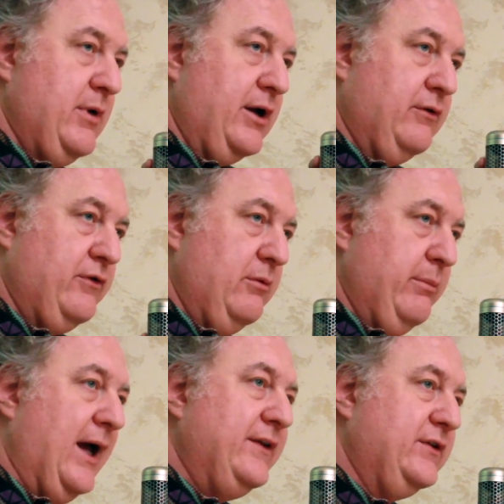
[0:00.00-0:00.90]
the microphone
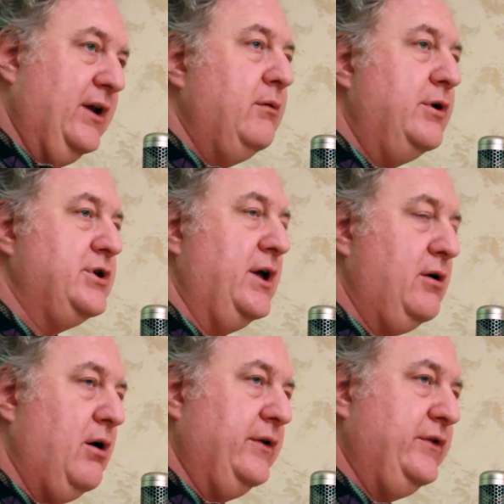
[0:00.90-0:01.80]
basket, which can
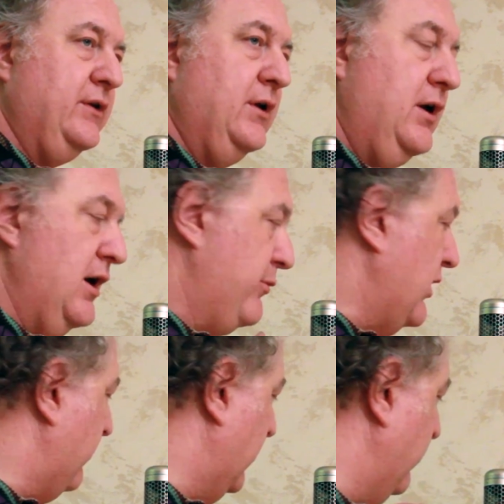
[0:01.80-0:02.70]
cause a
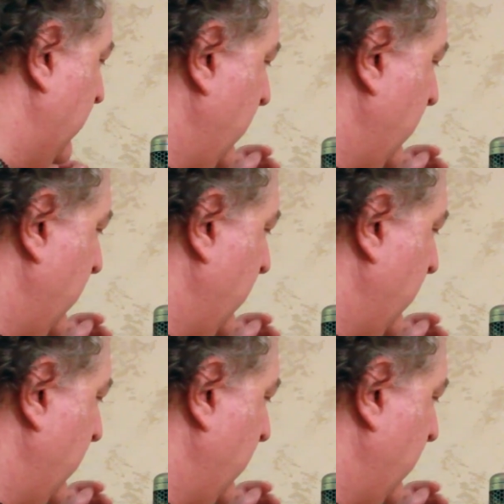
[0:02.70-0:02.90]
problem.